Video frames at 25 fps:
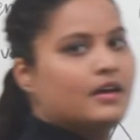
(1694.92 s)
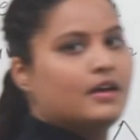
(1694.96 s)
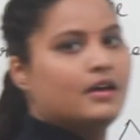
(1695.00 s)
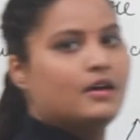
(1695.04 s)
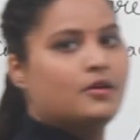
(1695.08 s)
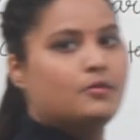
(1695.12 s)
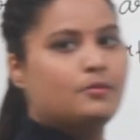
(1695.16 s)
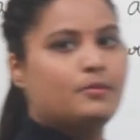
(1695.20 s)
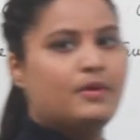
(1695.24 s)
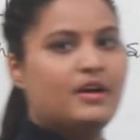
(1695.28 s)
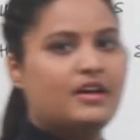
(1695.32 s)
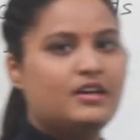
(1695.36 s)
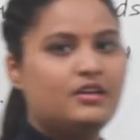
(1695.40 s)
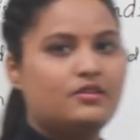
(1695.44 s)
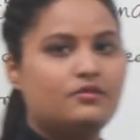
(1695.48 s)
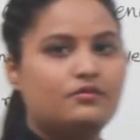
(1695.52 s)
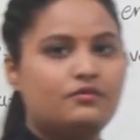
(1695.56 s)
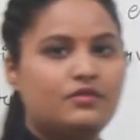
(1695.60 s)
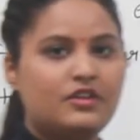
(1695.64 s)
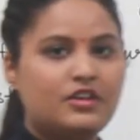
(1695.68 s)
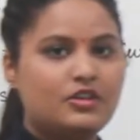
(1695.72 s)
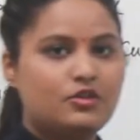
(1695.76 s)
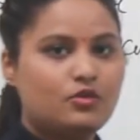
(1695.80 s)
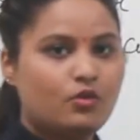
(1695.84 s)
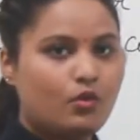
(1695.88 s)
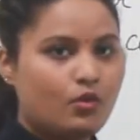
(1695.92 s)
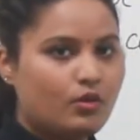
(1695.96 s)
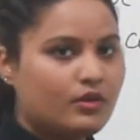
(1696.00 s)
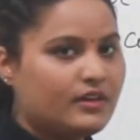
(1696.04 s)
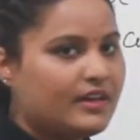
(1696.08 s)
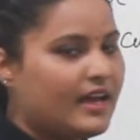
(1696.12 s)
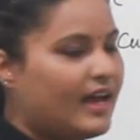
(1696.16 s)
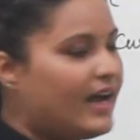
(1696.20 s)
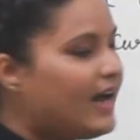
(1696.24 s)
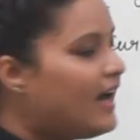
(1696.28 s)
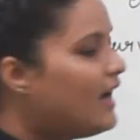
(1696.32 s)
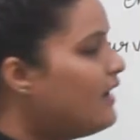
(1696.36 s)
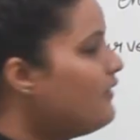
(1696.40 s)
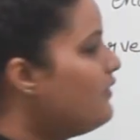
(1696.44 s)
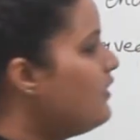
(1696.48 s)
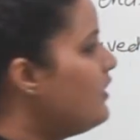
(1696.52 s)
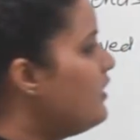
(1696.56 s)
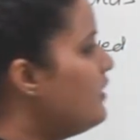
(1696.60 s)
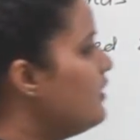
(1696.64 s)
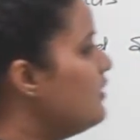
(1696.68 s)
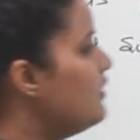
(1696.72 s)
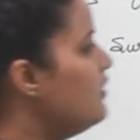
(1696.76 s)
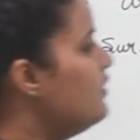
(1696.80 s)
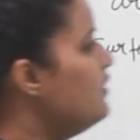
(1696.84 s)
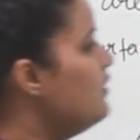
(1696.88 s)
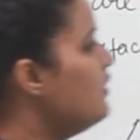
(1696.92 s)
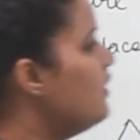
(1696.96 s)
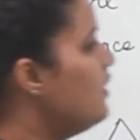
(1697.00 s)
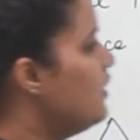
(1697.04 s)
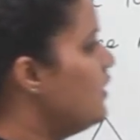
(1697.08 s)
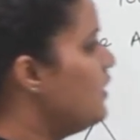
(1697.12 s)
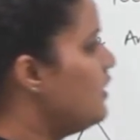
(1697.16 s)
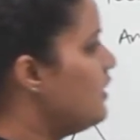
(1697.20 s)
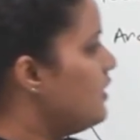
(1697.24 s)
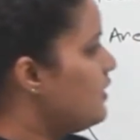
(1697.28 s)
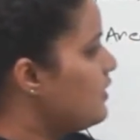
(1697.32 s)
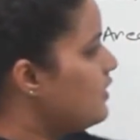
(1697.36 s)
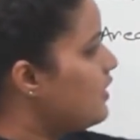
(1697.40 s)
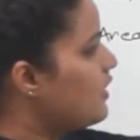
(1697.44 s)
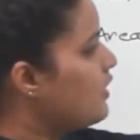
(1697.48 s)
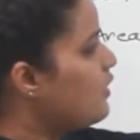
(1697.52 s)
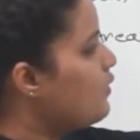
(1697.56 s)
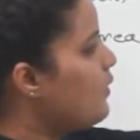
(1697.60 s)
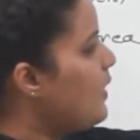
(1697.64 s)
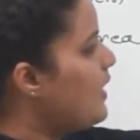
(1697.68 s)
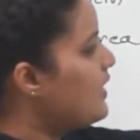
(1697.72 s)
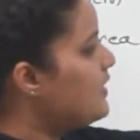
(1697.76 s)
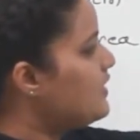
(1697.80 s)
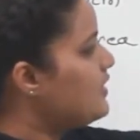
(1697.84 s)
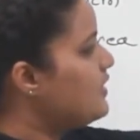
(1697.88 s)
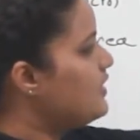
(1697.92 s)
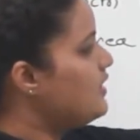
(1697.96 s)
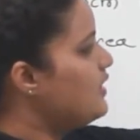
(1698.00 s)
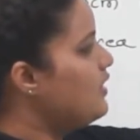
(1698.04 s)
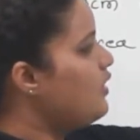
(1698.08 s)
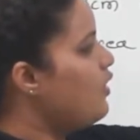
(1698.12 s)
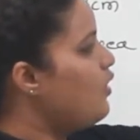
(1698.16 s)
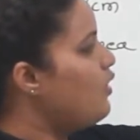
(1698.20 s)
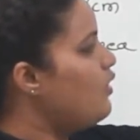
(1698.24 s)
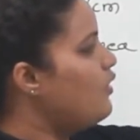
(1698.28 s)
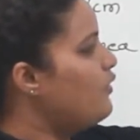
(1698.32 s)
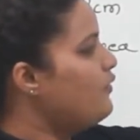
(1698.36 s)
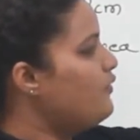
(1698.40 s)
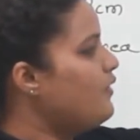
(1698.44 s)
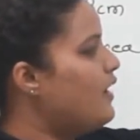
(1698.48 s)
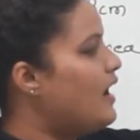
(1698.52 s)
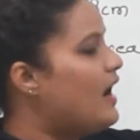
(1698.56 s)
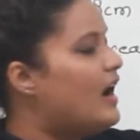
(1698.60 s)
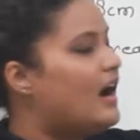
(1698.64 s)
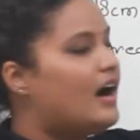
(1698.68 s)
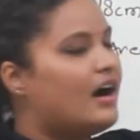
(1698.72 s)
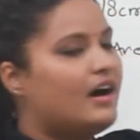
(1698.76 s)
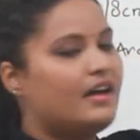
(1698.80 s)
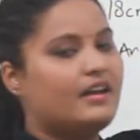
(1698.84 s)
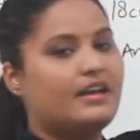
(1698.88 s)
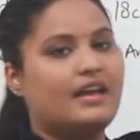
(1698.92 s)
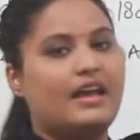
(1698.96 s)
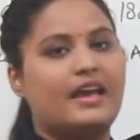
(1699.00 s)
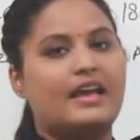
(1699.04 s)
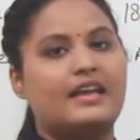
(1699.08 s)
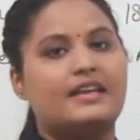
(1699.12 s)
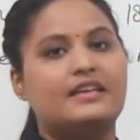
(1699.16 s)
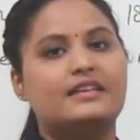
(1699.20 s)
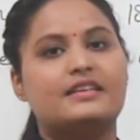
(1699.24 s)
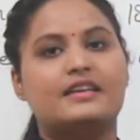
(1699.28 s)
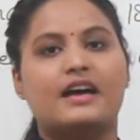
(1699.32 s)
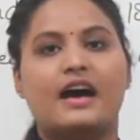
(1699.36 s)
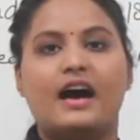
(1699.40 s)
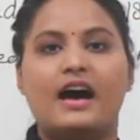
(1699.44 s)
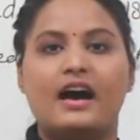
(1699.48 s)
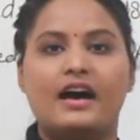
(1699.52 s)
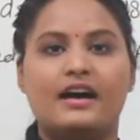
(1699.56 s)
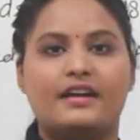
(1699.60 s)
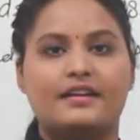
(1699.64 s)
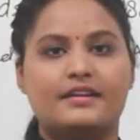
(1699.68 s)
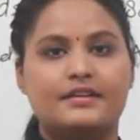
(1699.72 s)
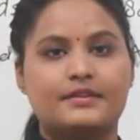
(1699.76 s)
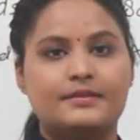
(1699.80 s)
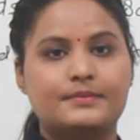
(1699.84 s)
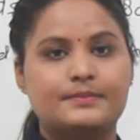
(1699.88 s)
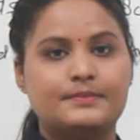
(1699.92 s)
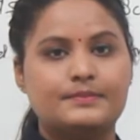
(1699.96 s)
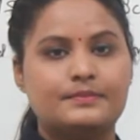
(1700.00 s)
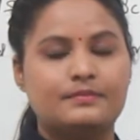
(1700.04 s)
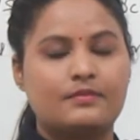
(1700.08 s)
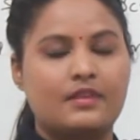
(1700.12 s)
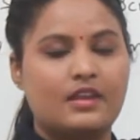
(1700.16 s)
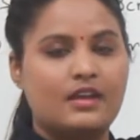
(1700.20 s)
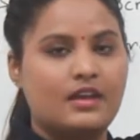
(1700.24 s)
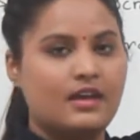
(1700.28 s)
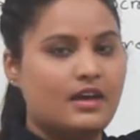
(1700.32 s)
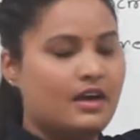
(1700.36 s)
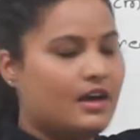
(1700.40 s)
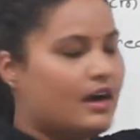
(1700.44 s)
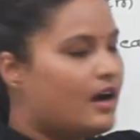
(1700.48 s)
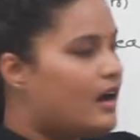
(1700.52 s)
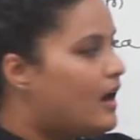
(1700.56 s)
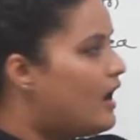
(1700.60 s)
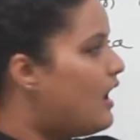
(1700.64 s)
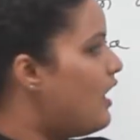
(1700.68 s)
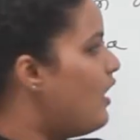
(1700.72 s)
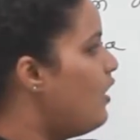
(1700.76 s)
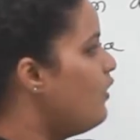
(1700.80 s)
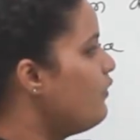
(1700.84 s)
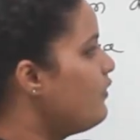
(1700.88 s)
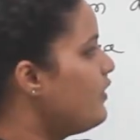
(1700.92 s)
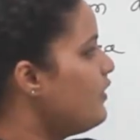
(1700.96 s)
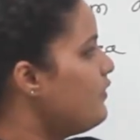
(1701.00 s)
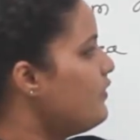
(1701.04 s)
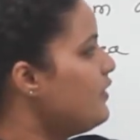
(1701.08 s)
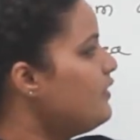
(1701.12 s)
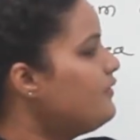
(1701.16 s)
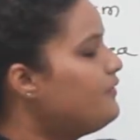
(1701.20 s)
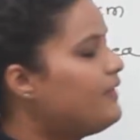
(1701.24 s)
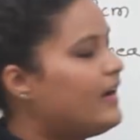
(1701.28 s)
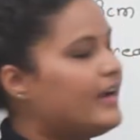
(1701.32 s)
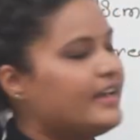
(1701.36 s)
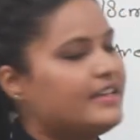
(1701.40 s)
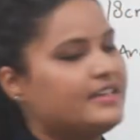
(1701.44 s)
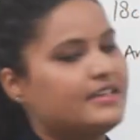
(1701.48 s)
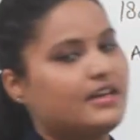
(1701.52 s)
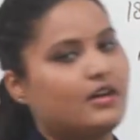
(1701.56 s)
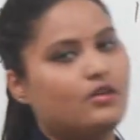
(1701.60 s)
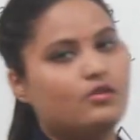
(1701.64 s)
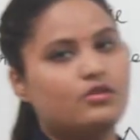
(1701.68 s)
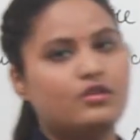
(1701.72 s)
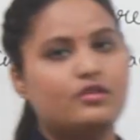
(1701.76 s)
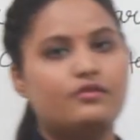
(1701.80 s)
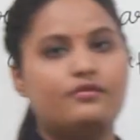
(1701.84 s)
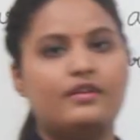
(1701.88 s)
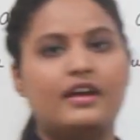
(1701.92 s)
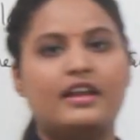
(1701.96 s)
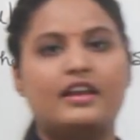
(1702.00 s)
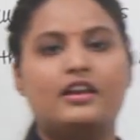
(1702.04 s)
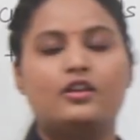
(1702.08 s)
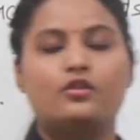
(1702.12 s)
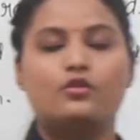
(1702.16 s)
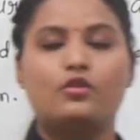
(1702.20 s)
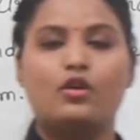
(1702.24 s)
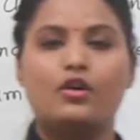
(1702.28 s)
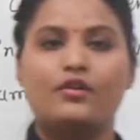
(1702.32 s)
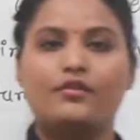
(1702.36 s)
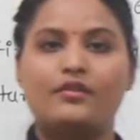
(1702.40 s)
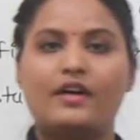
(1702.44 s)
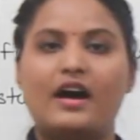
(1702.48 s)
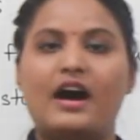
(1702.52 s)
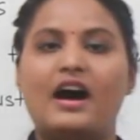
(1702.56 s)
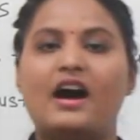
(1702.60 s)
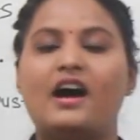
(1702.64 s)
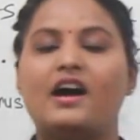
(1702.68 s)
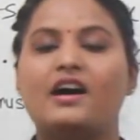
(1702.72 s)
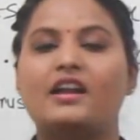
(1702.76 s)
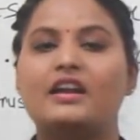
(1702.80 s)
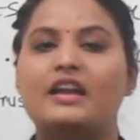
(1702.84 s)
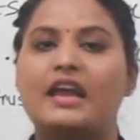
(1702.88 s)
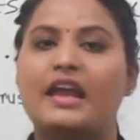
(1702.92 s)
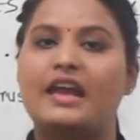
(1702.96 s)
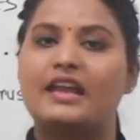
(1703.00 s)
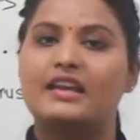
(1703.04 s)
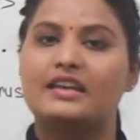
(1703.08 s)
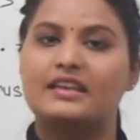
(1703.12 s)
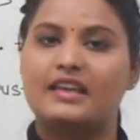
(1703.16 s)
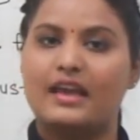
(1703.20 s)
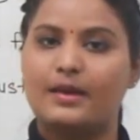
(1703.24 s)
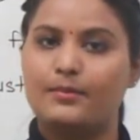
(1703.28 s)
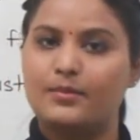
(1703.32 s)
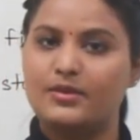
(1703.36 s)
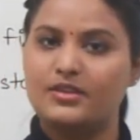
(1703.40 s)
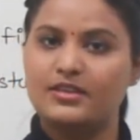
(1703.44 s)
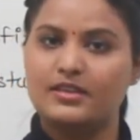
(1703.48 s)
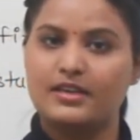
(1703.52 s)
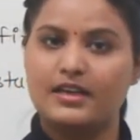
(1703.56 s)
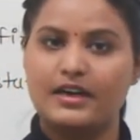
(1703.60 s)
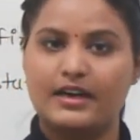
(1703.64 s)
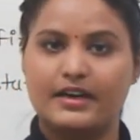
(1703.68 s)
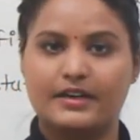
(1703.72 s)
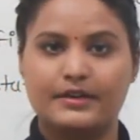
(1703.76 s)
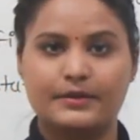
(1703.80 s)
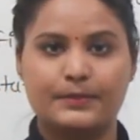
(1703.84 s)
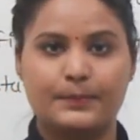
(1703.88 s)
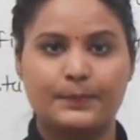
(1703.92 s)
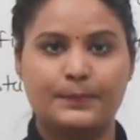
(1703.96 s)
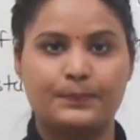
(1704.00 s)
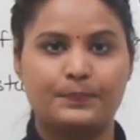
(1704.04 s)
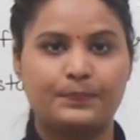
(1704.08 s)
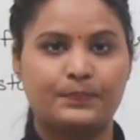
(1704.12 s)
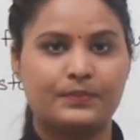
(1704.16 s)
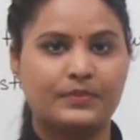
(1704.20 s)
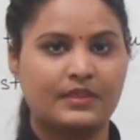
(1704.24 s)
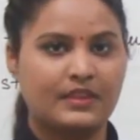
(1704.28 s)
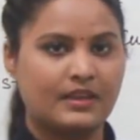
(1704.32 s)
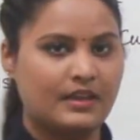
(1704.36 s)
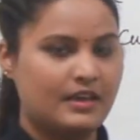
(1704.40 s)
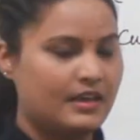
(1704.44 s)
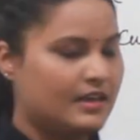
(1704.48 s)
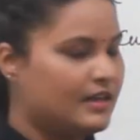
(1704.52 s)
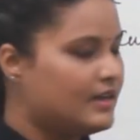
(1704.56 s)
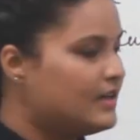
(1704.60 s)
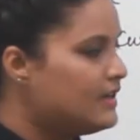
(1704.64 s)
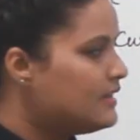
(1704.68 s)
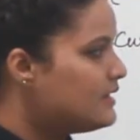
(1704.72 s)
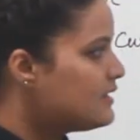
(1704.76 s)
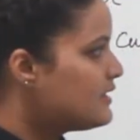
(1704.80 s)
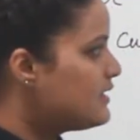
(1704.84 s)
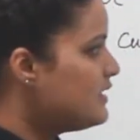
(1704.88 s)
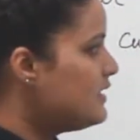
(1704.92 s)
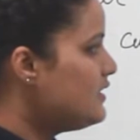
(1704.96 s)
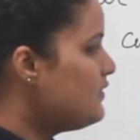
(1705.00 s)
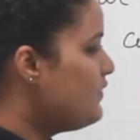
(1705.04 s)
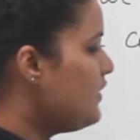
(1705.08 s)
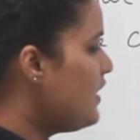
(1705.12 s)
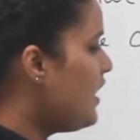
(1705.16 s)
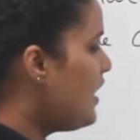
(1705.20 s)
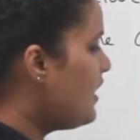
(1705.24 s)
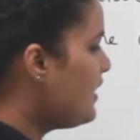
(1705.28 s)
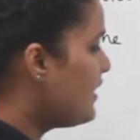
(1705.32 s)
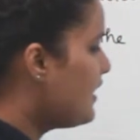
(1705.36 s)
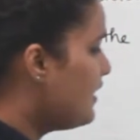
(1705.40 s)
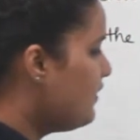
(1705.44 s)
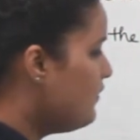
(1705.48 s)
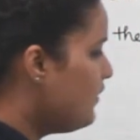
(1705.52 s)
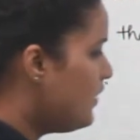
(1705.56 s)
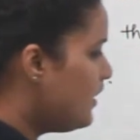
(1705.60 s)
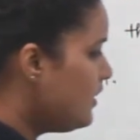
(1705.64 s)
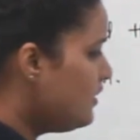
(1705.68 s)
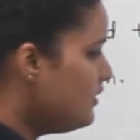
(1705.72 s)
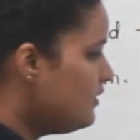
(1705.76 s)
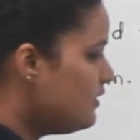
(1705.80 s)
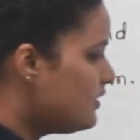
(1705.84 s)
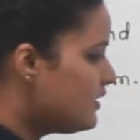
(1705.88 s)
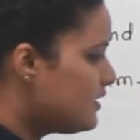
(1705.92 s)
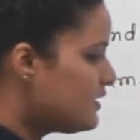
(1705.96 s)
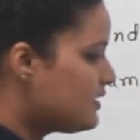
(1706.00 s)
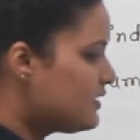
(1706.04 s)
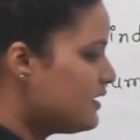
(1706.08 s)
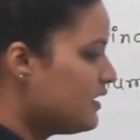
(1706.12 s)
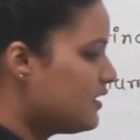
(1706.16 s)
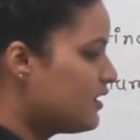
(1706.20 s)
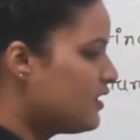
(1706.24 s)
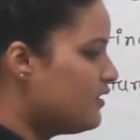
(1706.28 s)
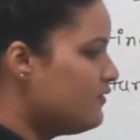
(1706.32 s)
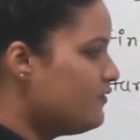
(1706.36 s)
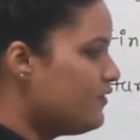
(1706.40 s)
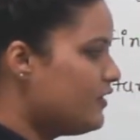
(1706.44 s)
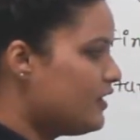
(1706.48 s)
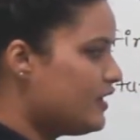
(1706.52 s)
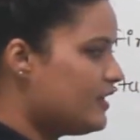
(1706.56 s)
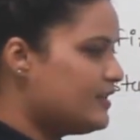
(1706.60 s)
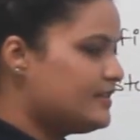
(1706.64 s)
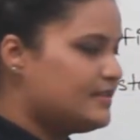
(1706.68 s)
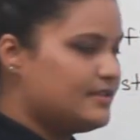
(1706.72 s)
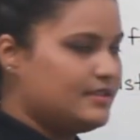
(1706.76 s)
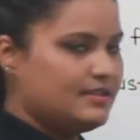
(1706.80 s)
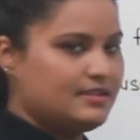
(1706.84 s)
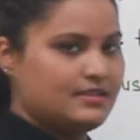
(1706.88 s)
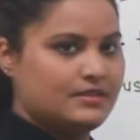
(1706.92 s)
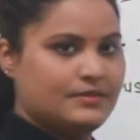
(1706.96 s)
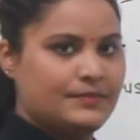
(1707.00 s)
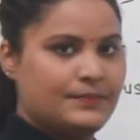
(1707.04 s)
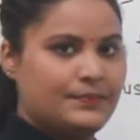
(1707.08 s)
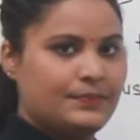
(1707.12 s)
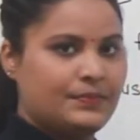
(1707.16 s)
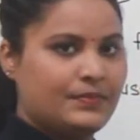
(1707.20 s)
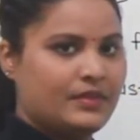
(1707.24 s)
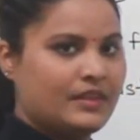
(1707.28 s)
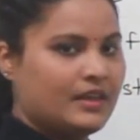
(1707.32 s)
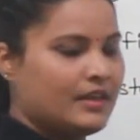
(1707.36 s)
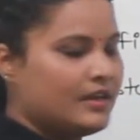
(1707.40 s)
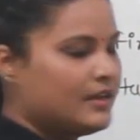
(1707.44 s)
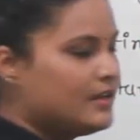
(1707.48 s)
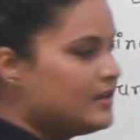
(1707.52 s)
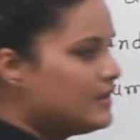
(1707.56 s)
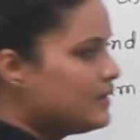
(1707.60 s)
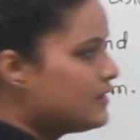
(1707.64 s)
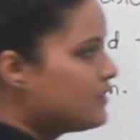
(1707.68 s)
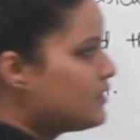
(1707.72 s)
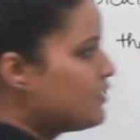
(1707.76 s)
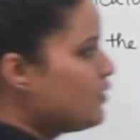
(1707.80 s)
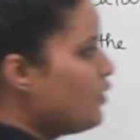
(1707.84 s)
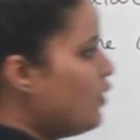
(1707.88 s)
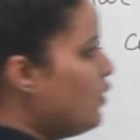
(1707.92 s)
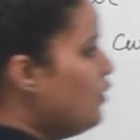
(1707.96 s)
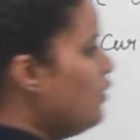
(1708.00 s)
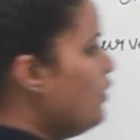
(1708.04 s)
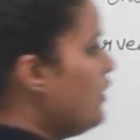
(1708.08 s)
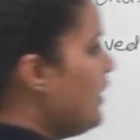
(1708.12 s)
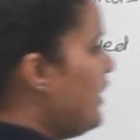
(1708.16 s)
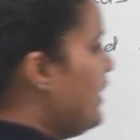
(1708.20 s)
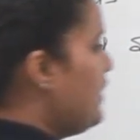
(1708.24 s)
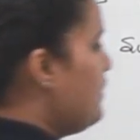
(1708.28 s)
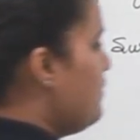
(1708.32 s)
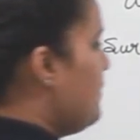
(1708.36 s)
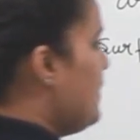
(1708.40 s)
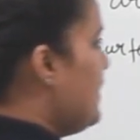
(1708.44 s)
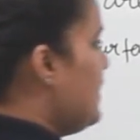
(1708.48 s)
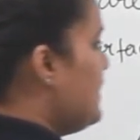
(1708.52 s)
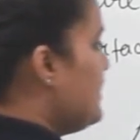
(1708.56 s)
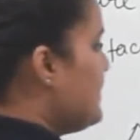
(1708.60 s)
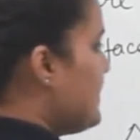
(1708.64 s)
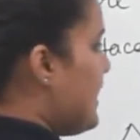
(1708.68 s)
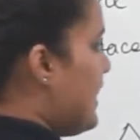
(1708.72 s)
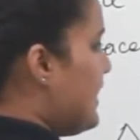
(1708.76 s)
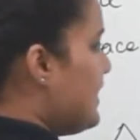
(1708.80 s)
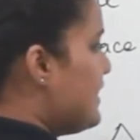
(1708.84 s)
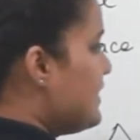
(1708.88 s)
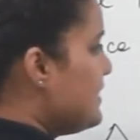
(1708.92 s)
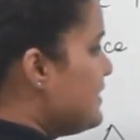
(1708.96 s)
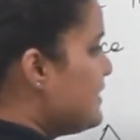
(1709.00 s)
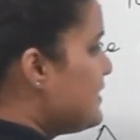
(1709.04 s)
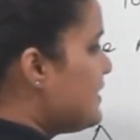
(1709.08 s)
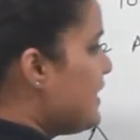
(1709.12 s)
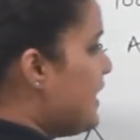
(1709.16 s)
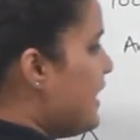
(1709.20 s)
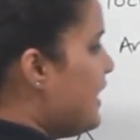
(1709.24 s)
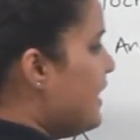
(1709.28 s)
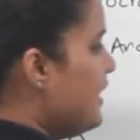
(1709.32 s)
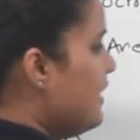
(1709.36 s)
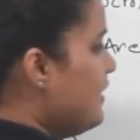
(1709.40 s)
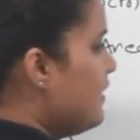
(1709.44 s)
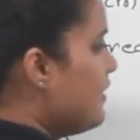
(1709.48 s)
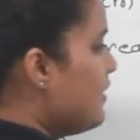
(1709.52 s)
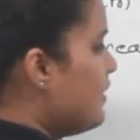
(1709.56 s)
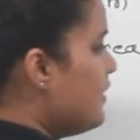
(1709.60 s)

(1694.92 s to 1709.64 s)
But we don't have here the quantity of r and r. How we will find out the value of r and capital R? Since we are given the circumferences, so it means I can say